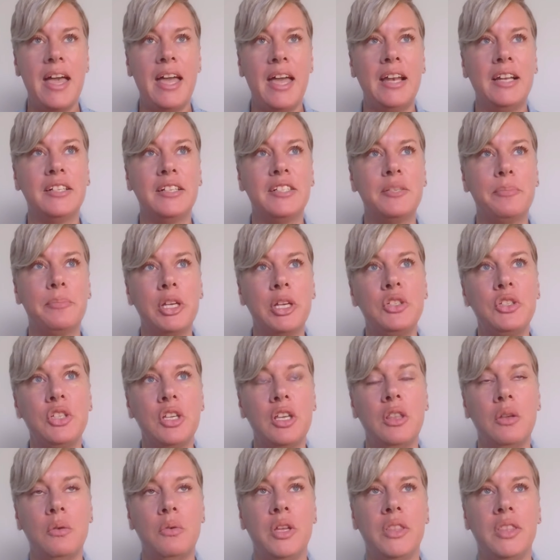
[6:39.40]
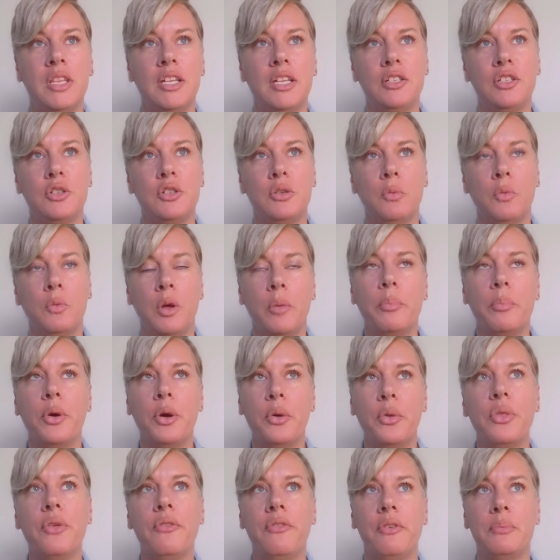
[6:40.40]
and especially the one that well,
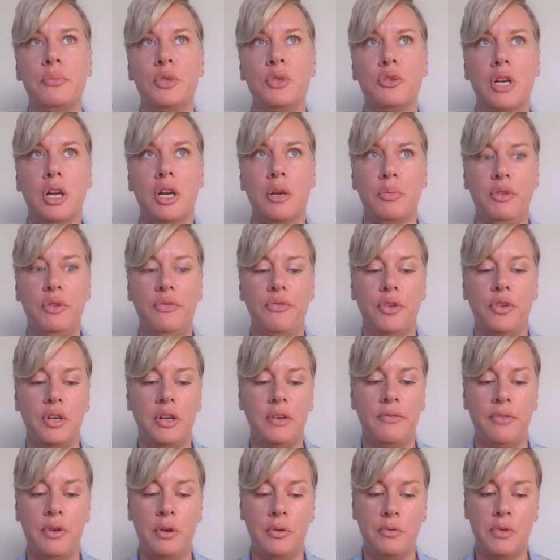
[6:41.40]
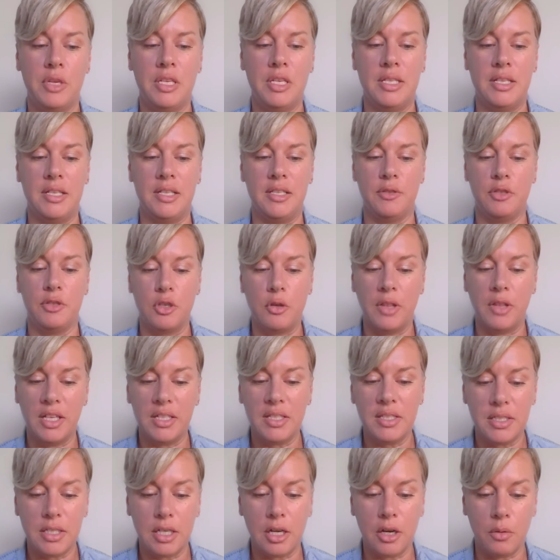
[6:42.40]
both of them struck me for different reasons. So
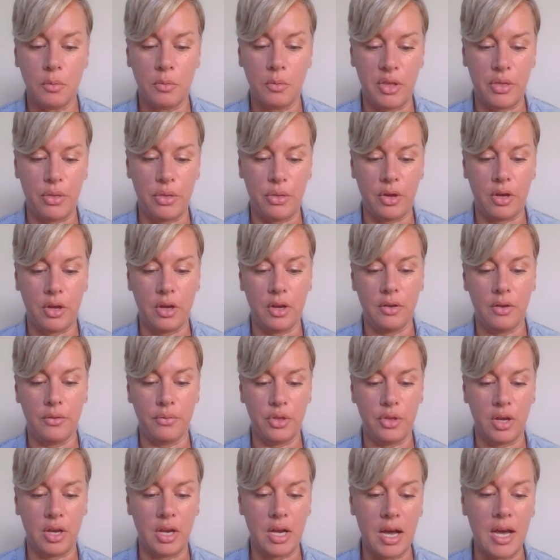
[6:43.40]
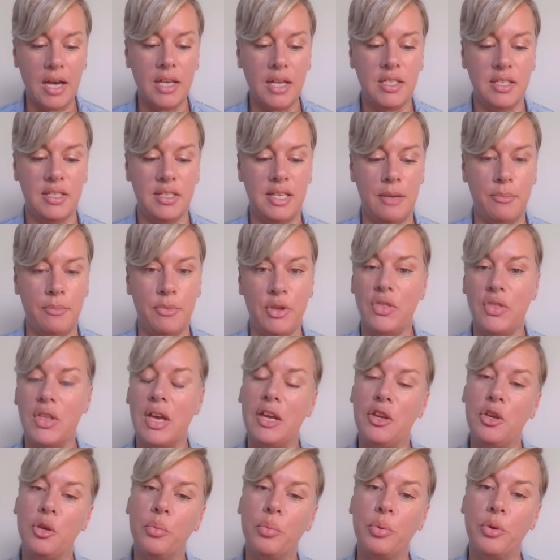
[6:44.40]
let's start with the God statement
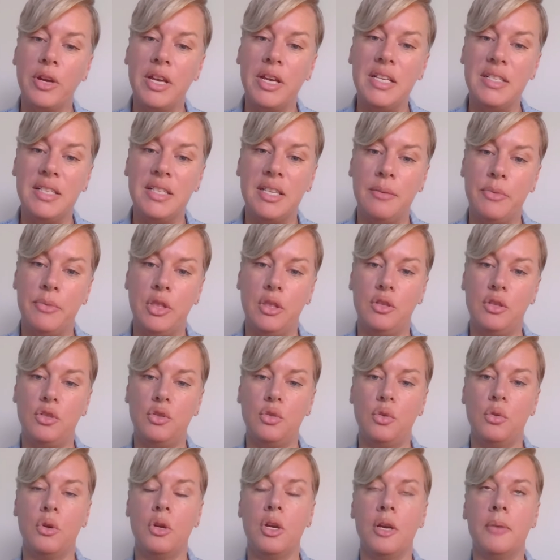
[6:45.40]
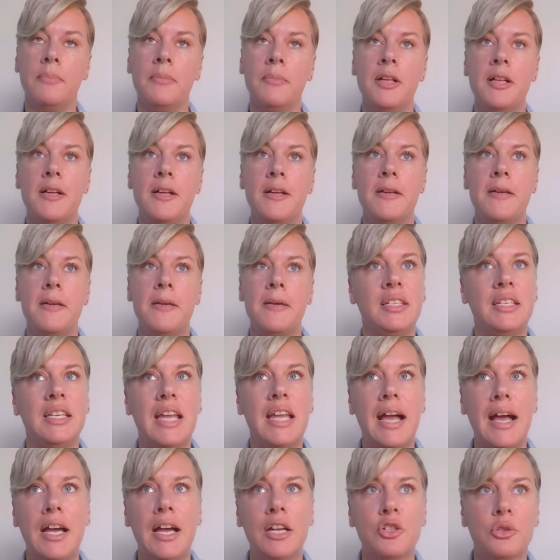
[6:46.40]
that you'll praise him in the storm. It's
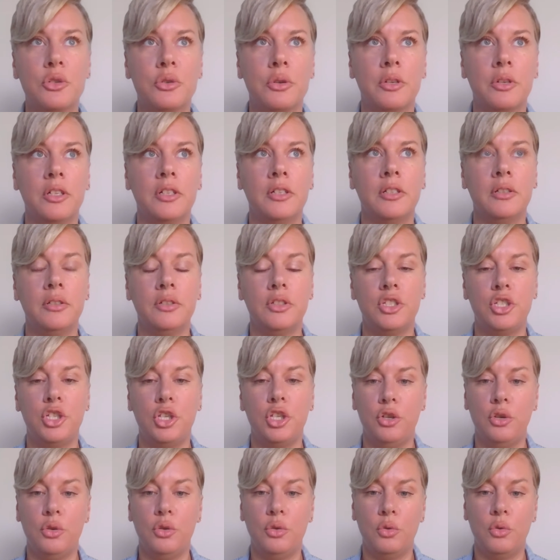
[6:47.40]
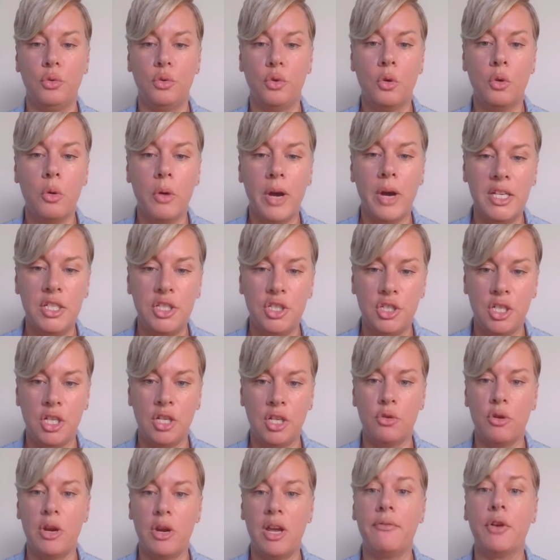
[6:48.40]
natural to
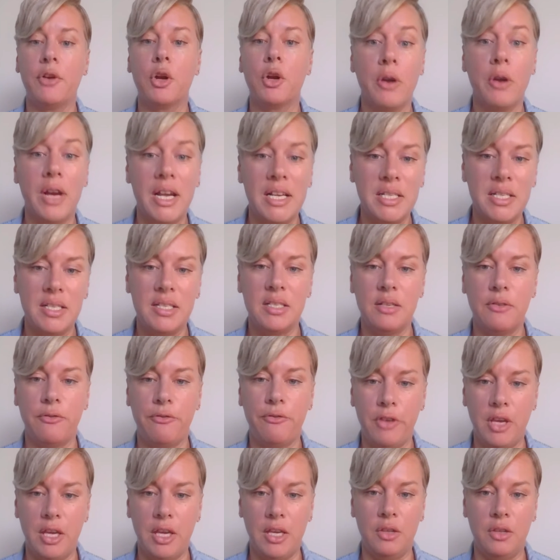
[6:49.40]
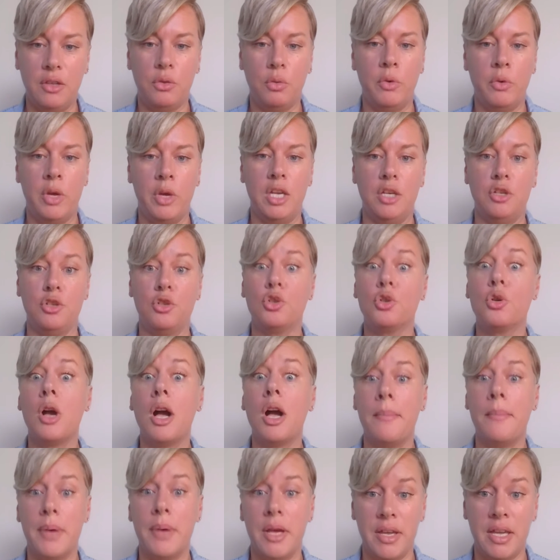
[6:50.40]
question or have a crisis of faith when
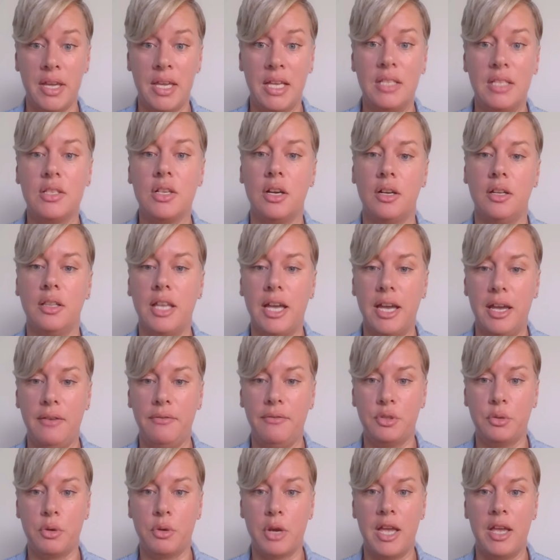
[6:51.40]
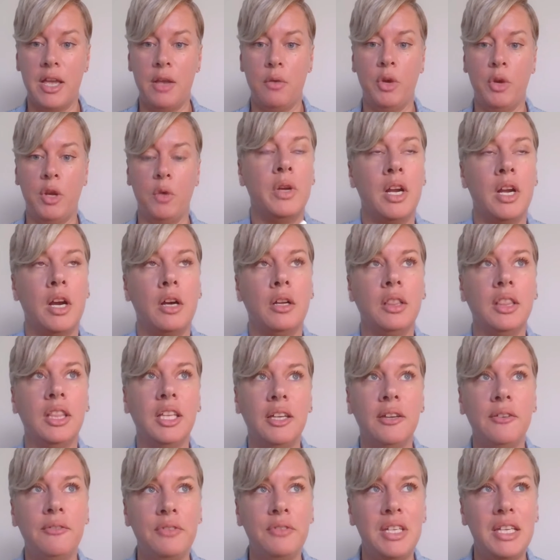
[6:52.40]
trauma hits our lives, right? When our
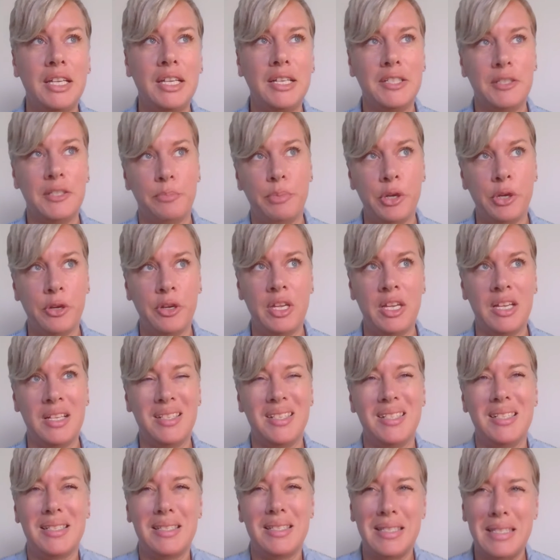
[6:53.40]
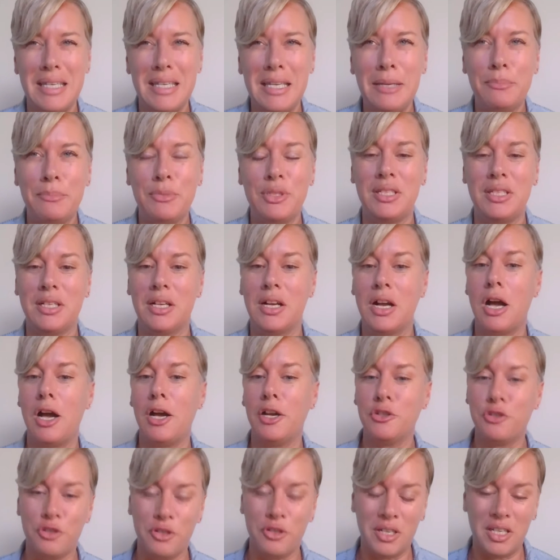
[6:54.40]
lived experience seems to
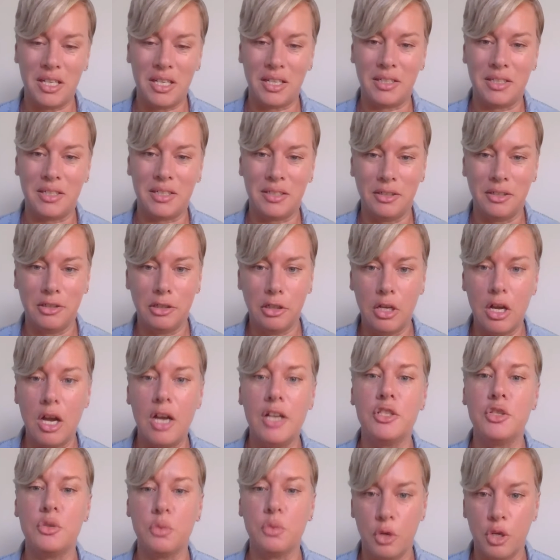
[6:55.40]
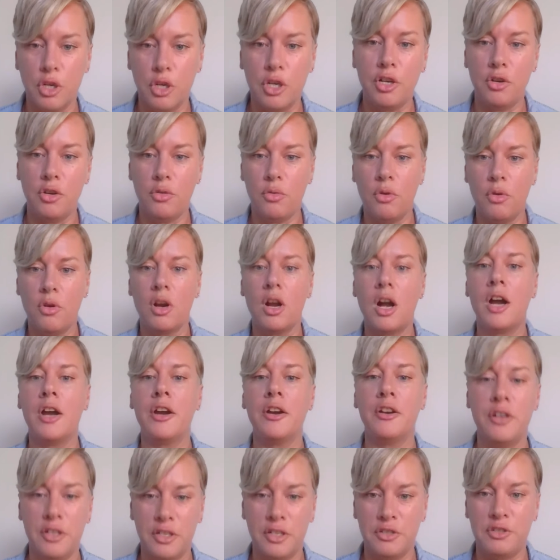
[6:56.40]
contradict God's word or
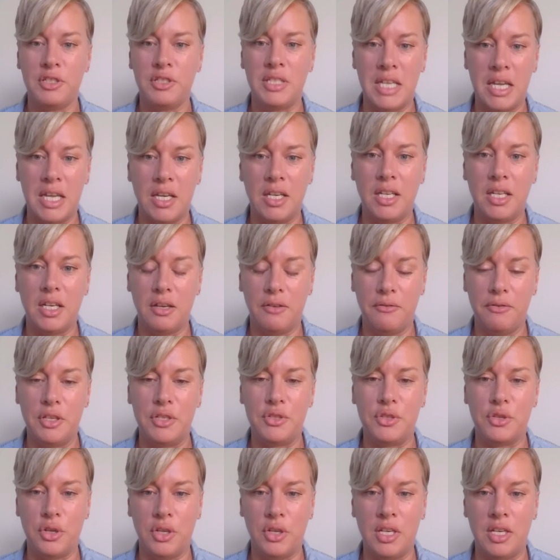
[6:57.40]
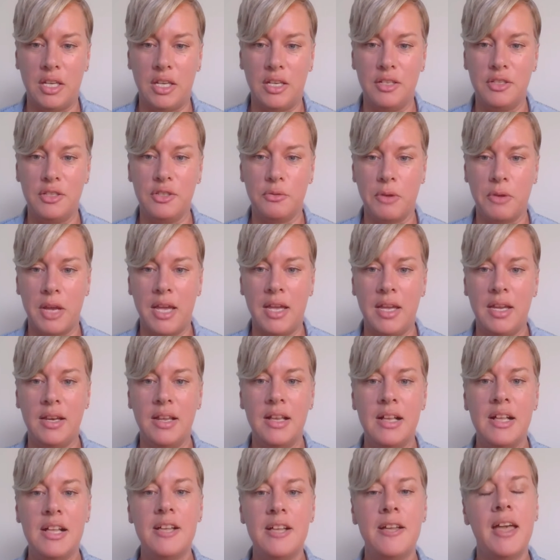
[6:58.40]
our understanding of his goodness, right?
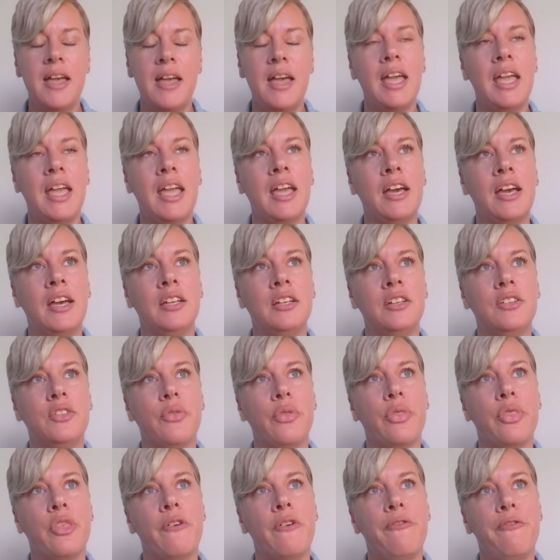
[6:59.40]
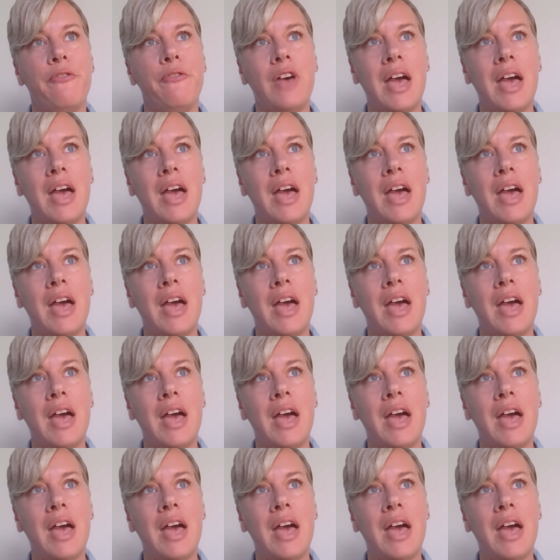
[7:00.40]
And the